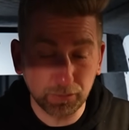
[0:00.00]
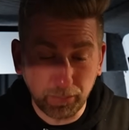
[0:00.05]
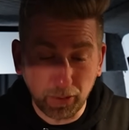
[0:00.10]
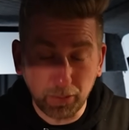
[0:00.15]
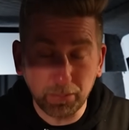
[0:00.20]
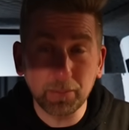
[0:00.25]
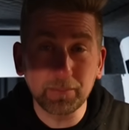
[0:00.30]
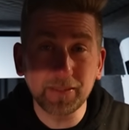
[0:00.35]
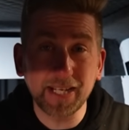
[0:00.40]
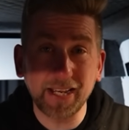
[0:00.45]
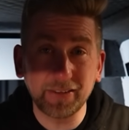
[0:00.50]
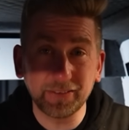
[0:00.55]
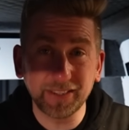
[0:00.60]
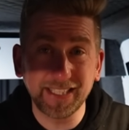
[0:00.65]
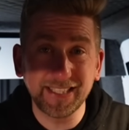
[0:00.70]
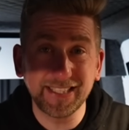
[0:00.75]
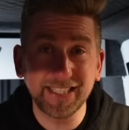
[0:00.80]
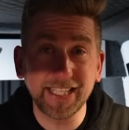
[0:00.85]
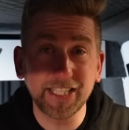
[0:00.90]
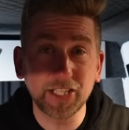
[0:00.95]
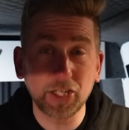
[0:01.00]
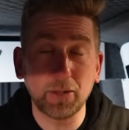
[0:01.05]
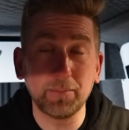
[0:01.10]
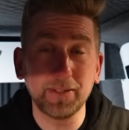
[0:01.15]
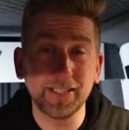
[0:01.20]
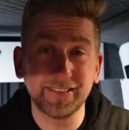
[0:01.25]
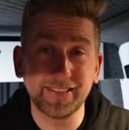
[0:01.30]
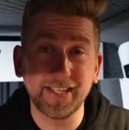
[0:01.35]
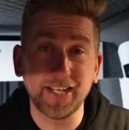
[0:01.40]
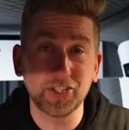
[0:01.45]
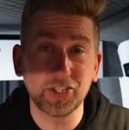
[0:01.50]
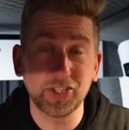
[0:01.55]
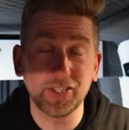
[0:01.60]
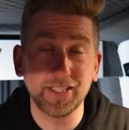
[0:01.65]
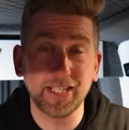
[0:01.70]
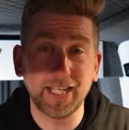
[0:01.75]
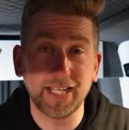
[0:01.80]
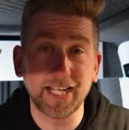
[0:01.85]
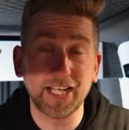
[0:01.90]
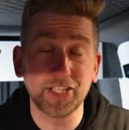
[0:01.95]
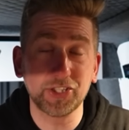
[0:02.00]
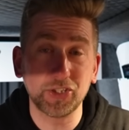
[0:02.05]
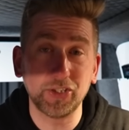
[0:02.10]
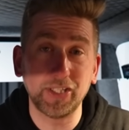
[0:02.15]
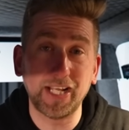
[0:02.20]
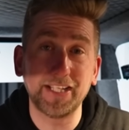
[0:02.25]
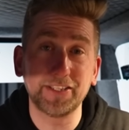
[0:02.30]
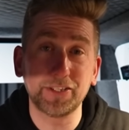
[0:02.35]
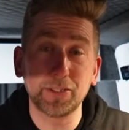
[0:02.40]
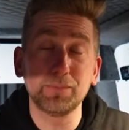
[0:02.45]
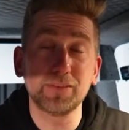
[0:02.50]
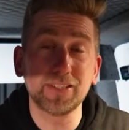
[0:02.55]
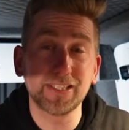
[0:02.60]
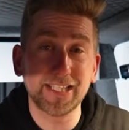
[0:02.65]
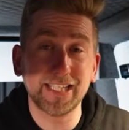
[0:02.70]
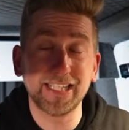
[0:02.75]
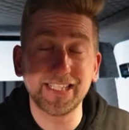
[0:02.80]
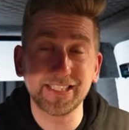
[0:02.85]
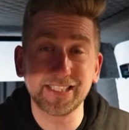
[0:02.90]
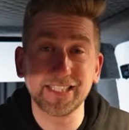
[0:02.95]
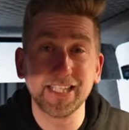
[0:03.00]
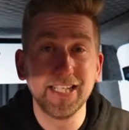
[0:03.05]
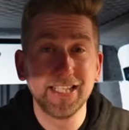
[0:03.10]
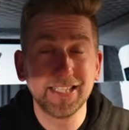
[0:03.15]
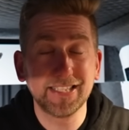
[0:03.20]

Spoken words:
pop them down in the comment section and I shall add them to the list